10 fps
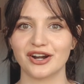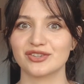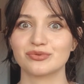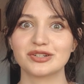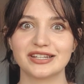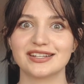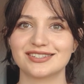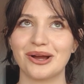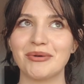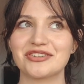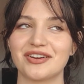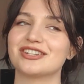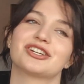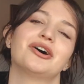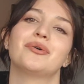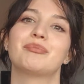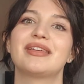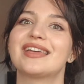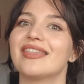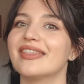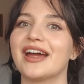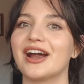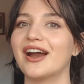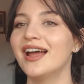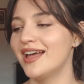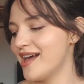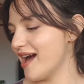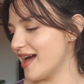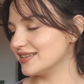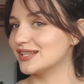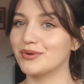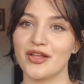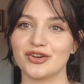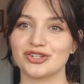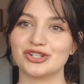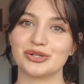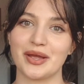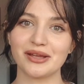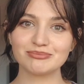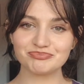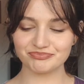It's really so much fun to go peek in there and see what others are doing.